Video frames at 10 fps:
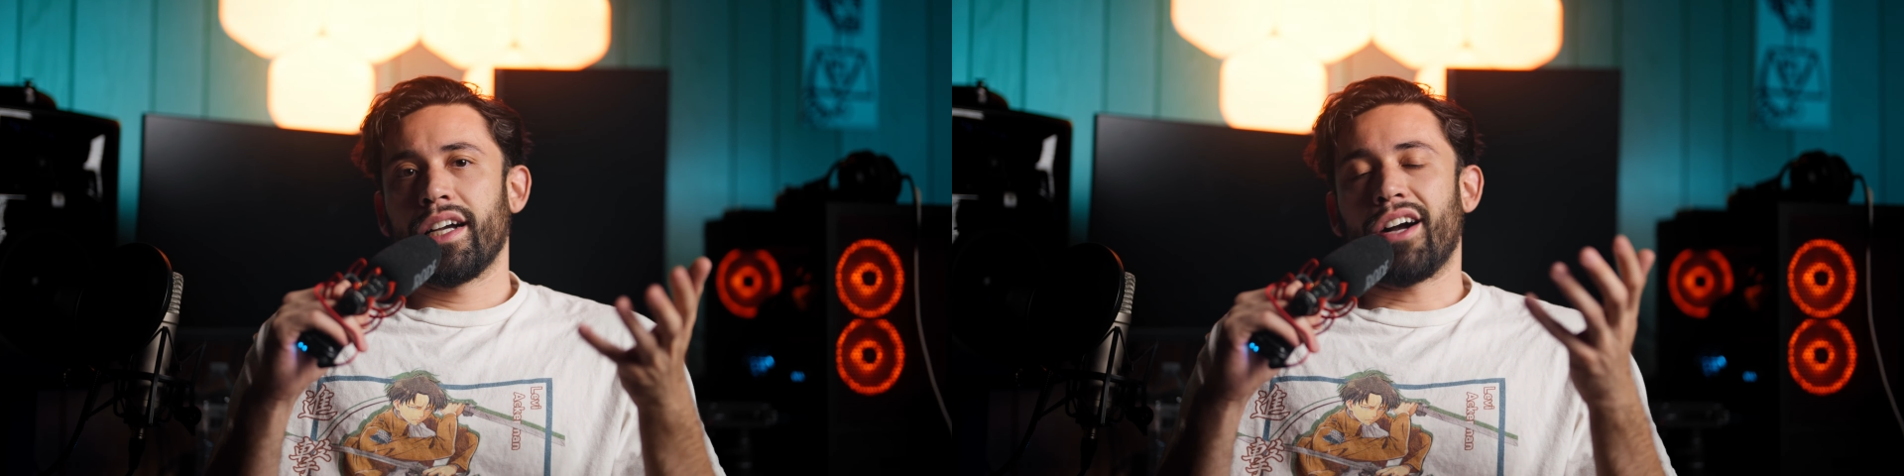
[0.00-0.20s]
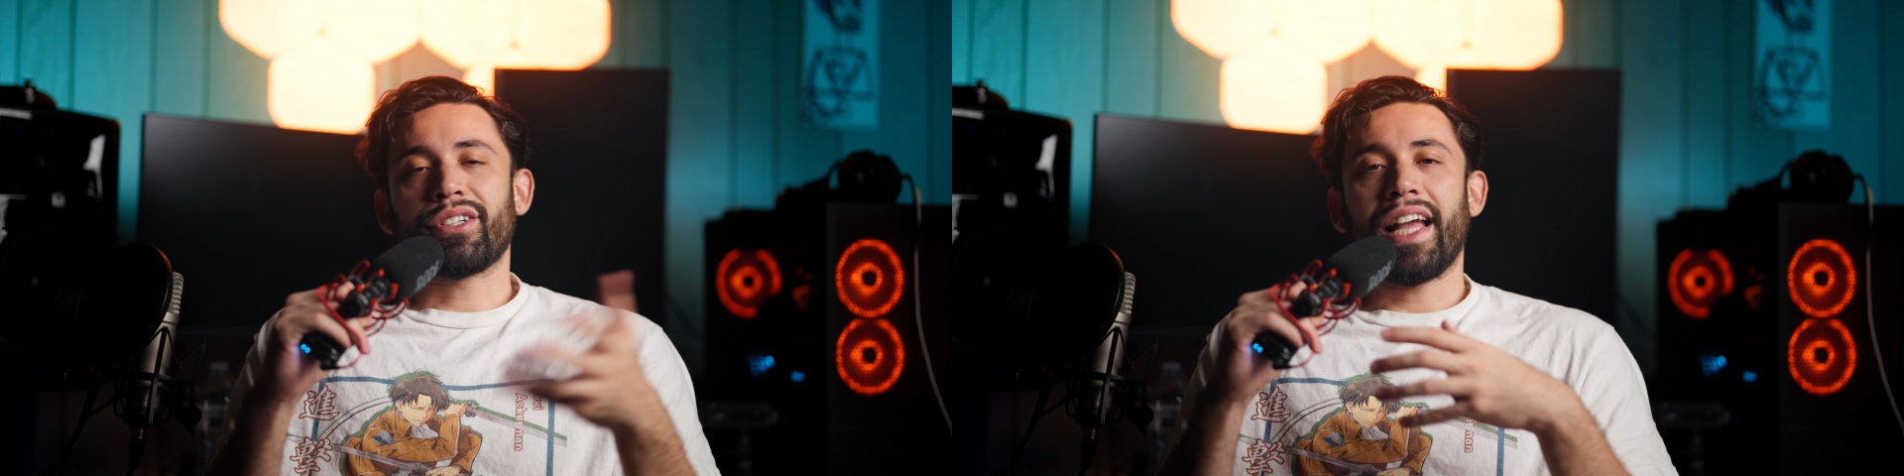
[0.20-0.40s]

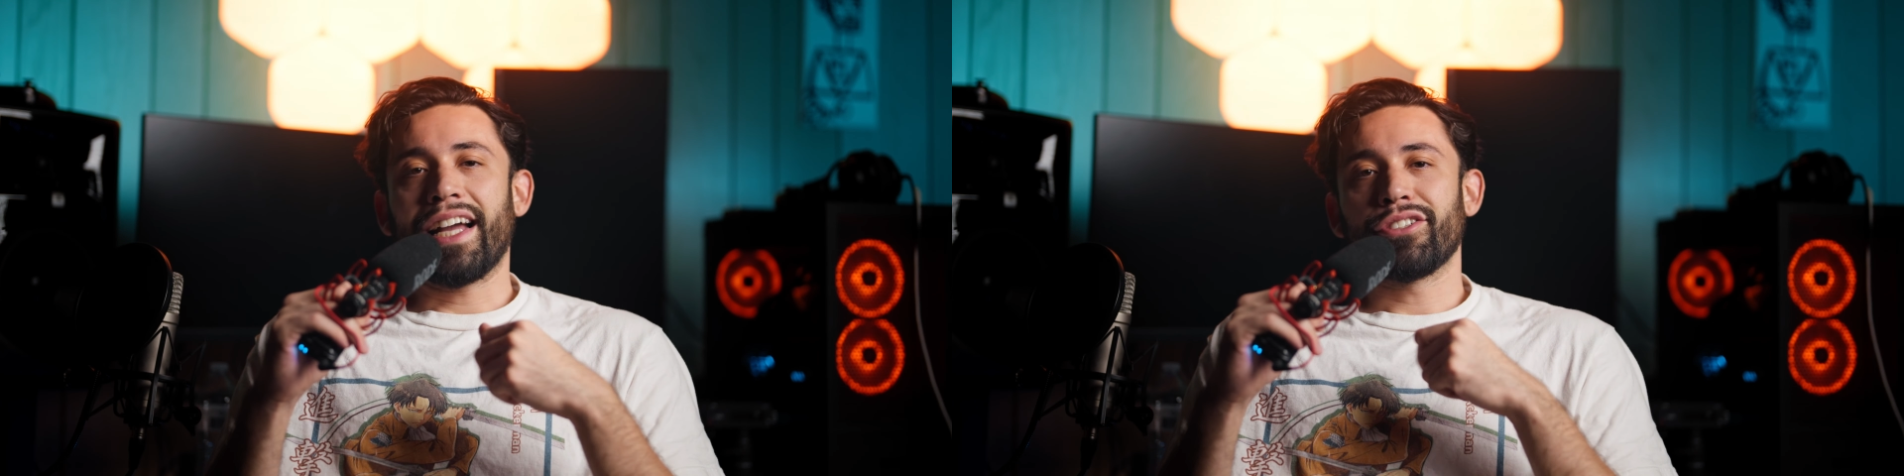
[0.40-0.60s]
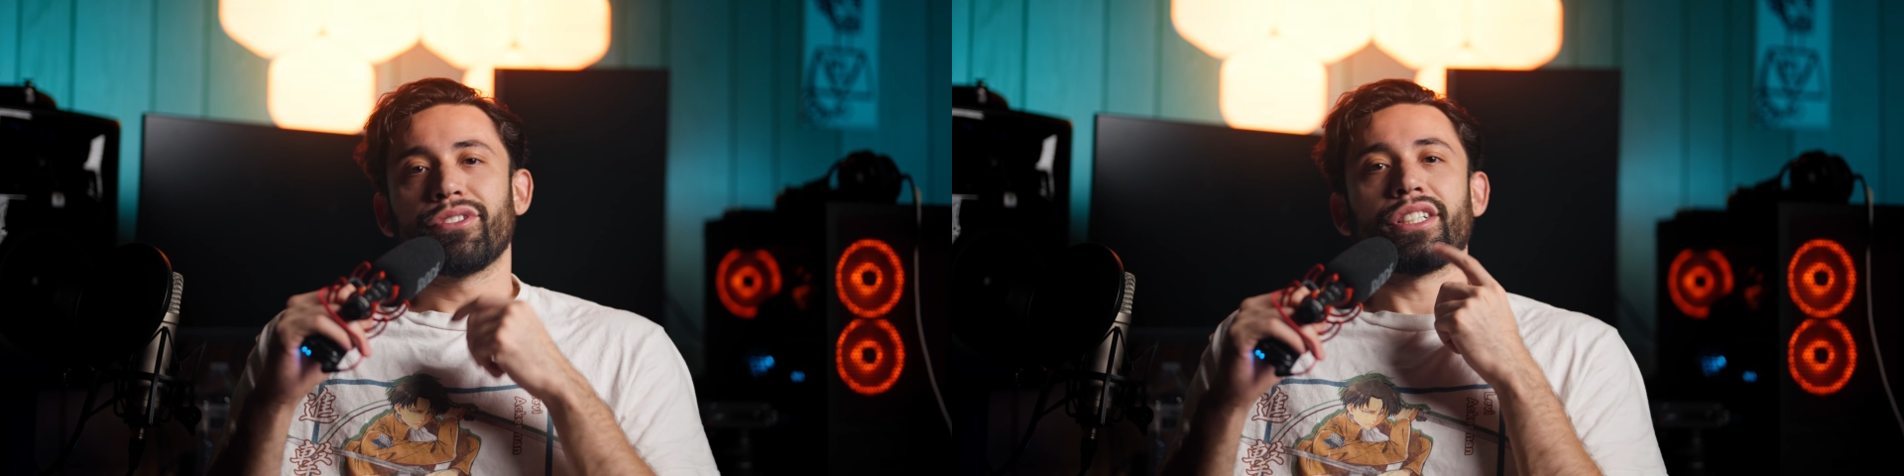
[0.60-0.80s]
how
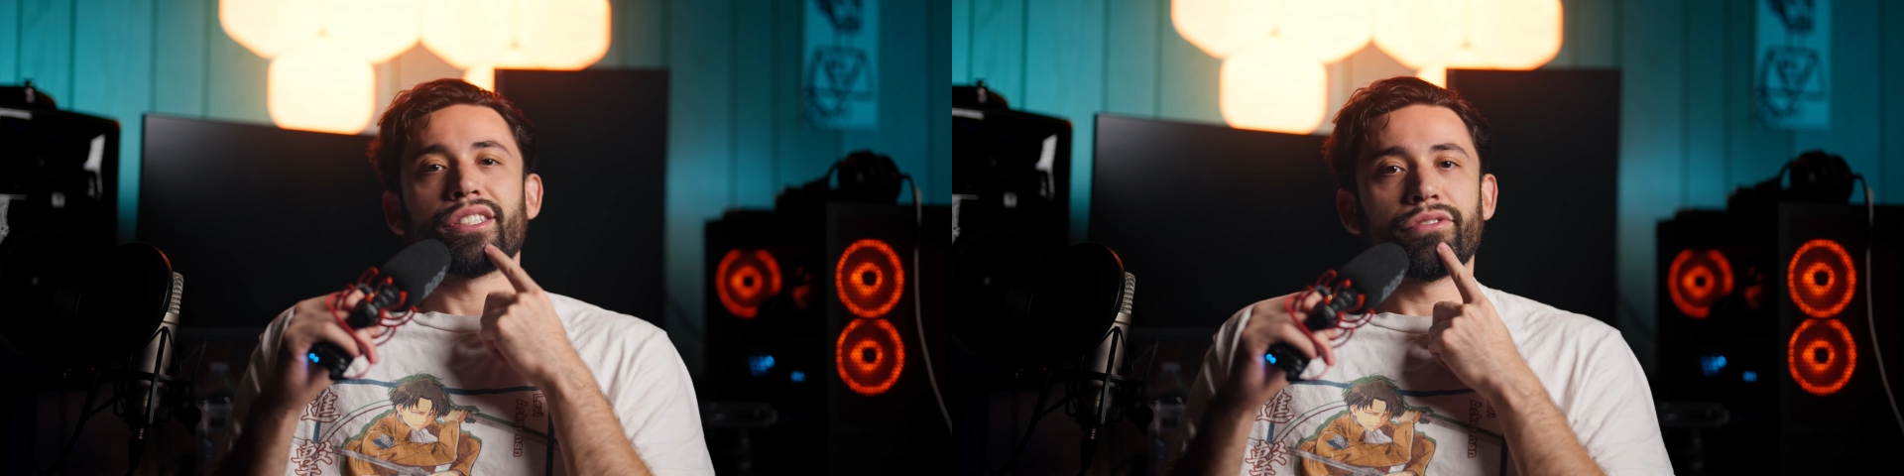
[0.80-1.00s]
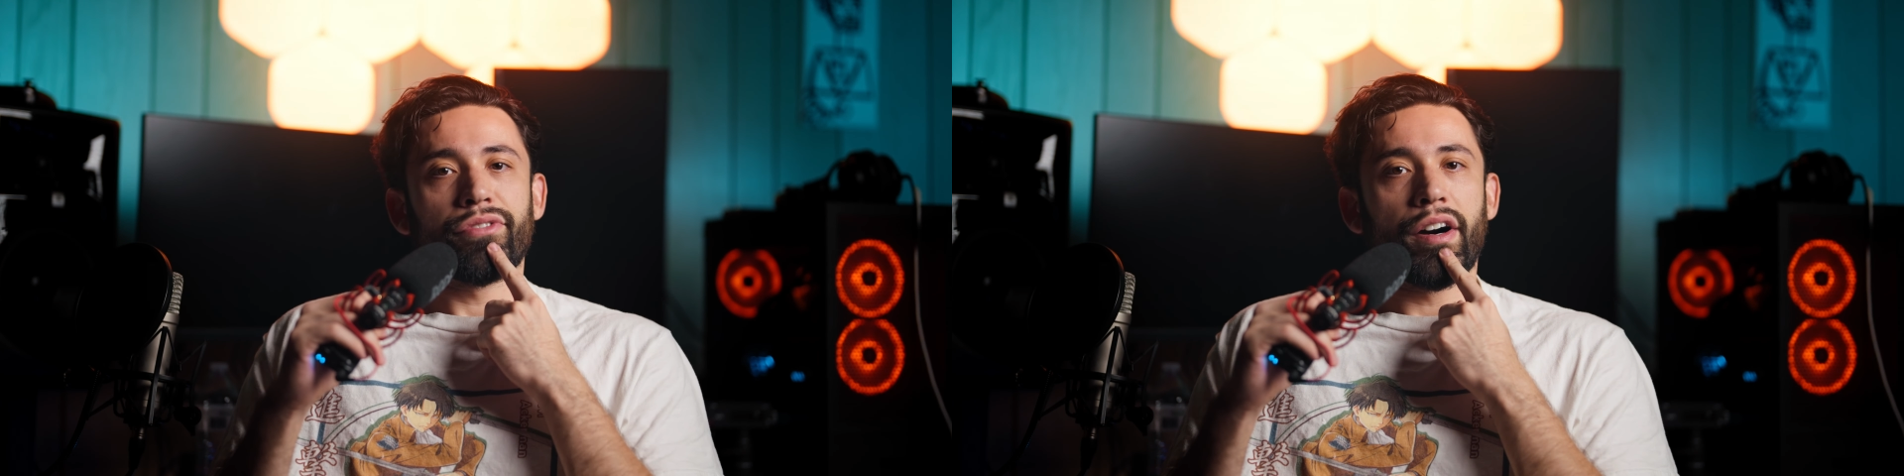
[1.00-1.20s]
can you
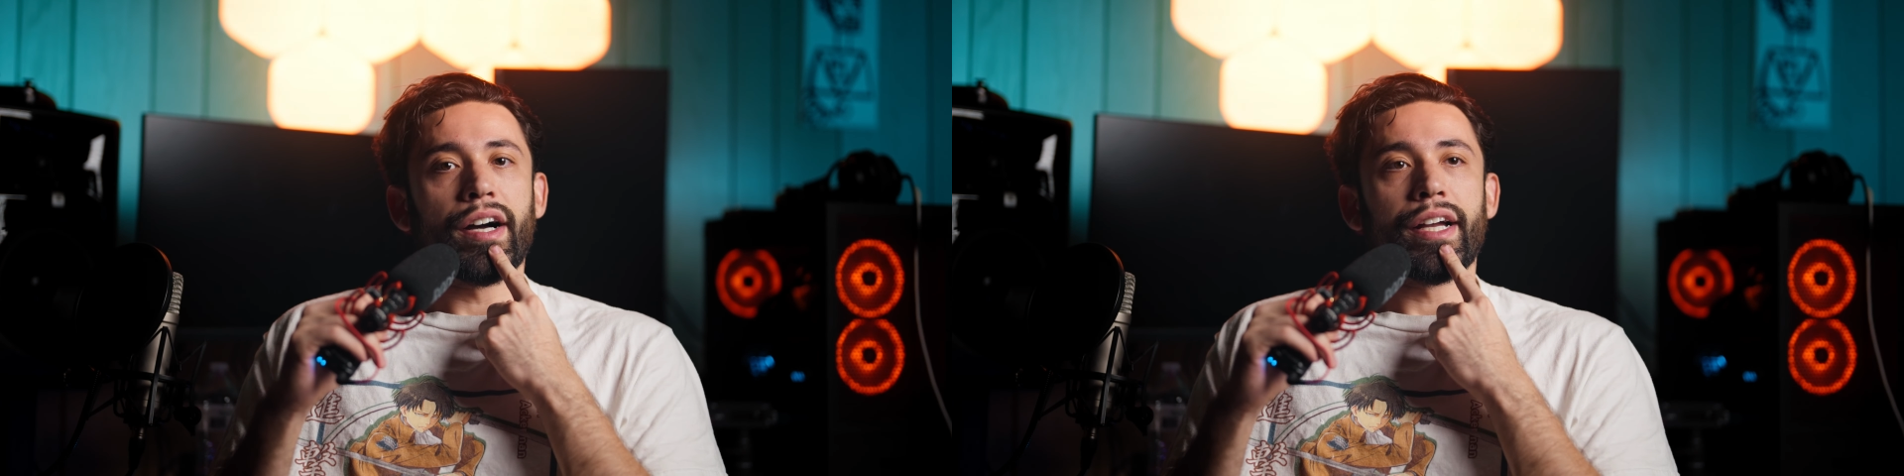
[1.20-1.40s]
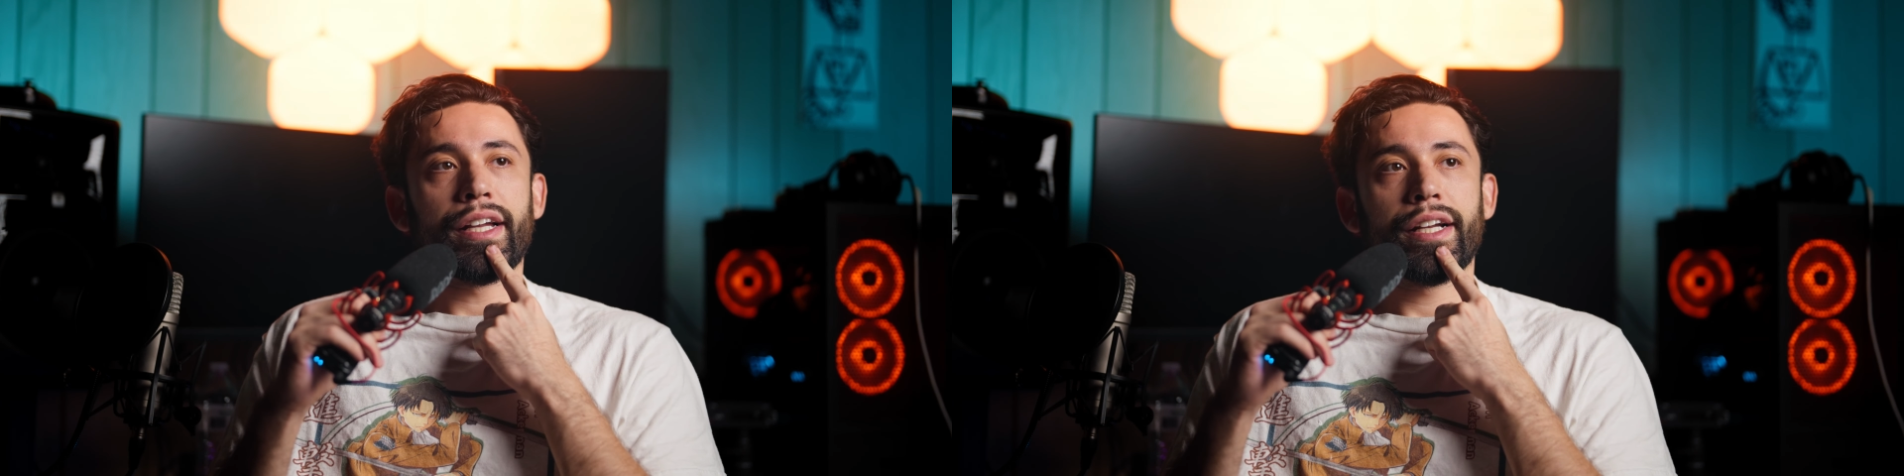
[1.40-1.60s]

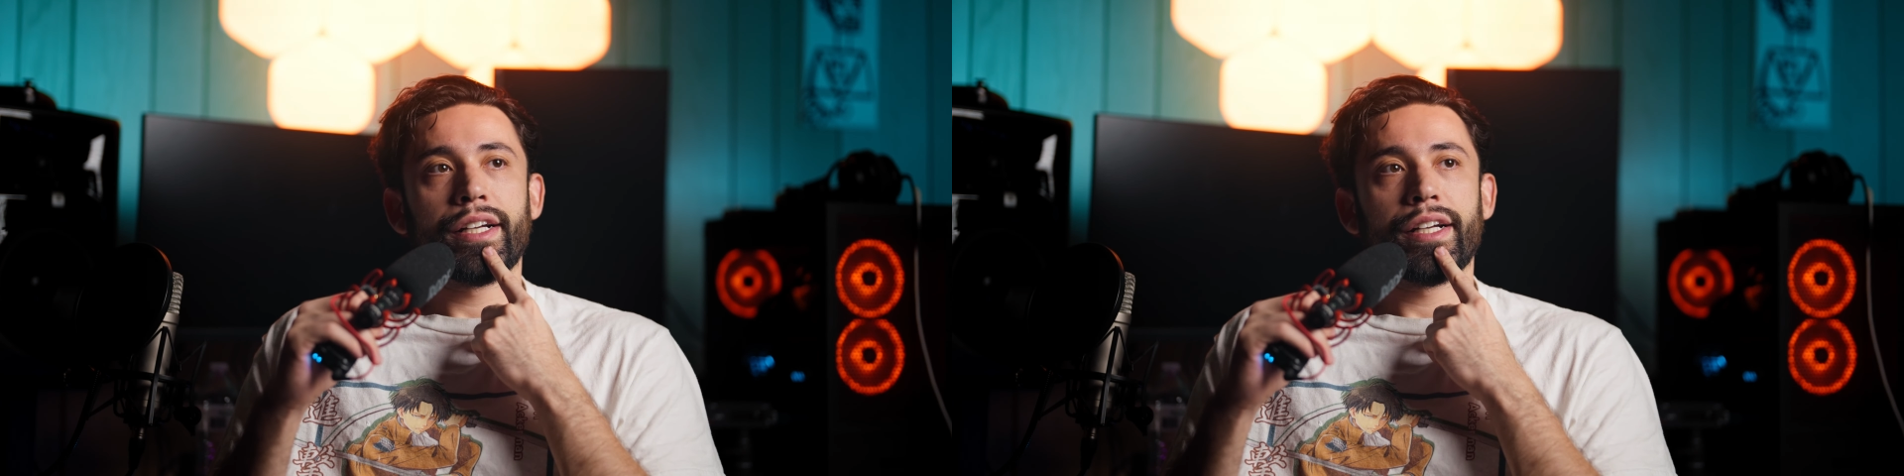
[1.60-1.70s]
justify